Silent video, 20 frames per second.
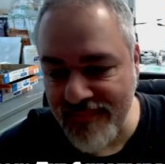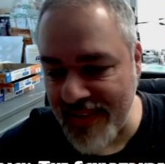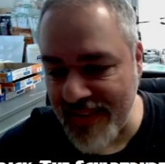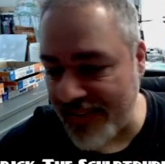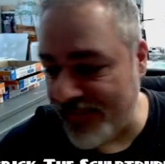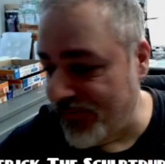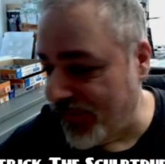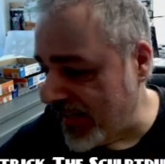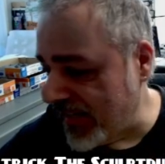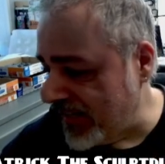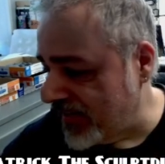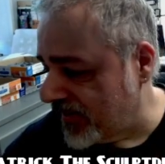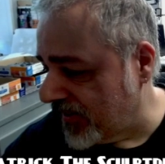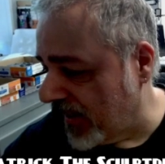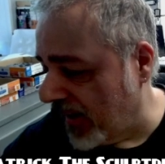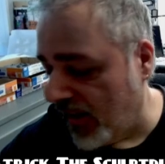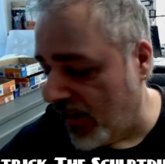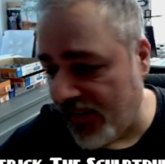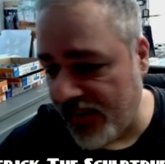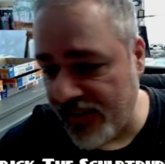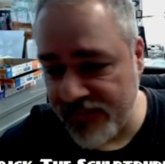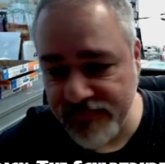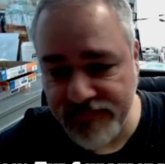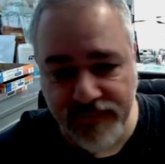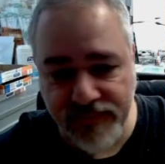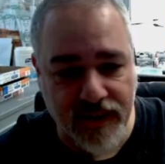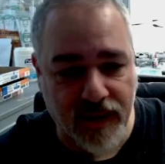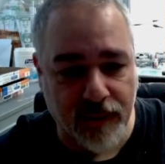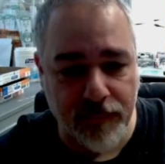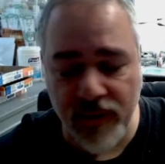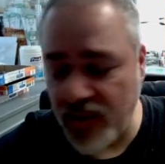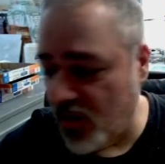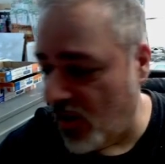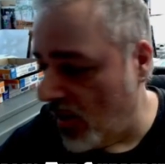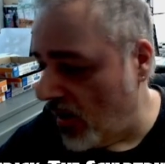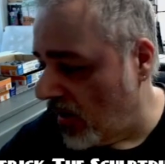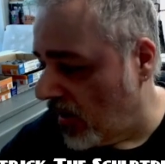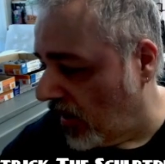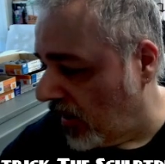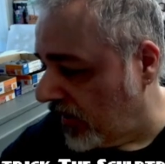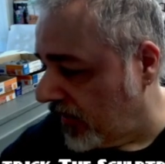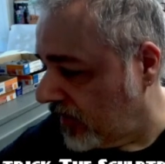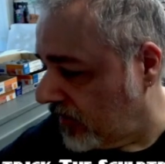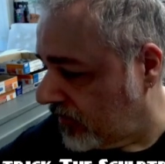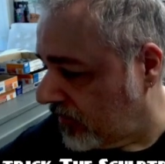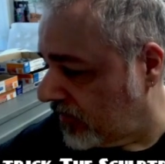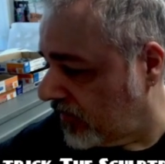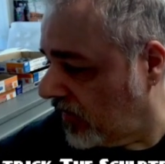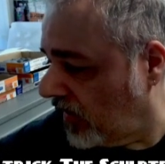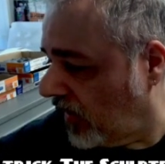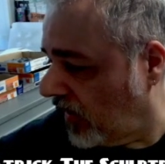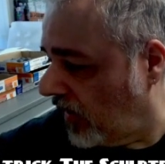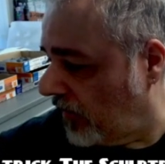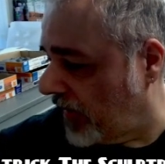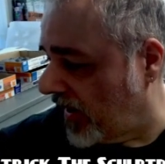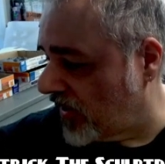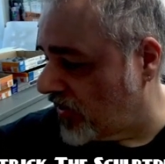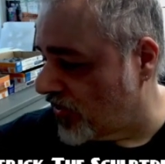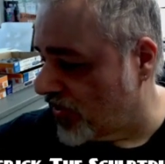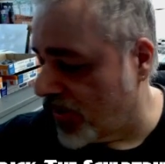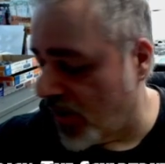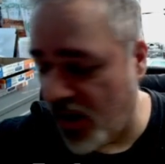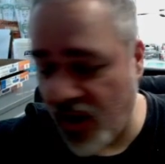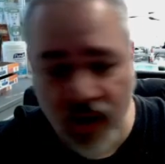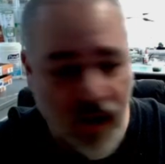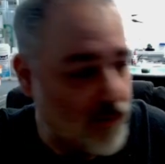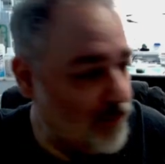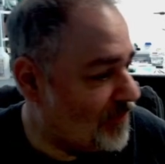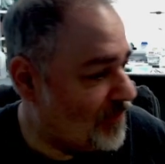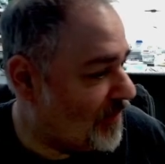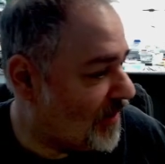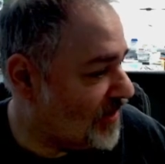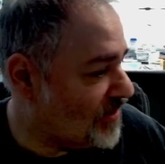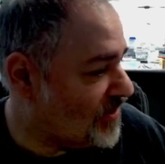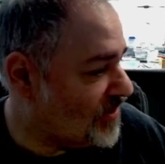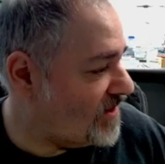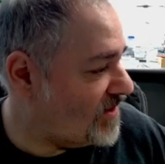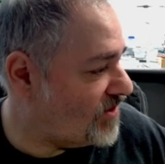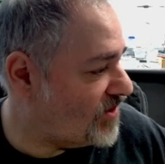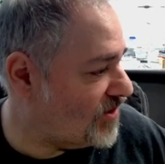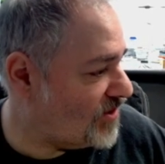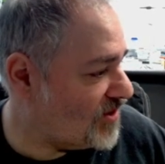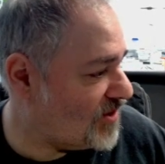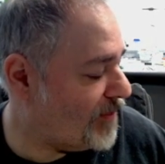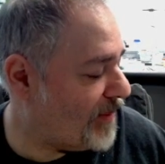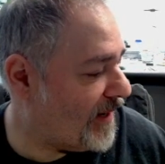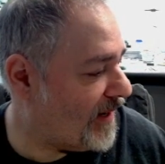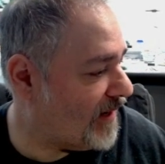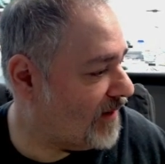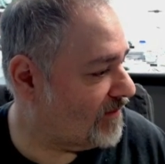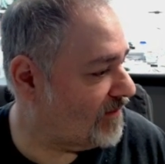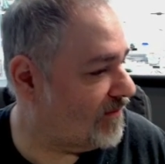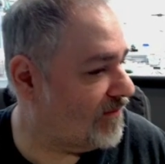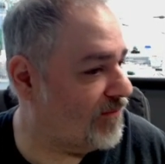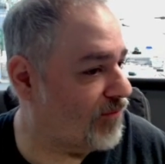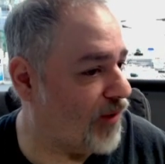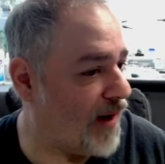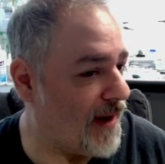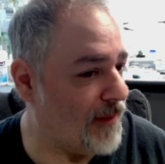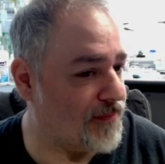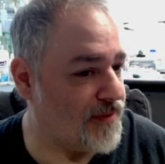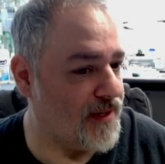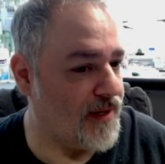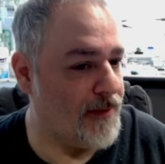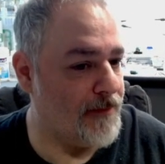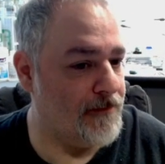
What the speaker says: Vicky's coming along on Major Tom because he's just about wrapped up.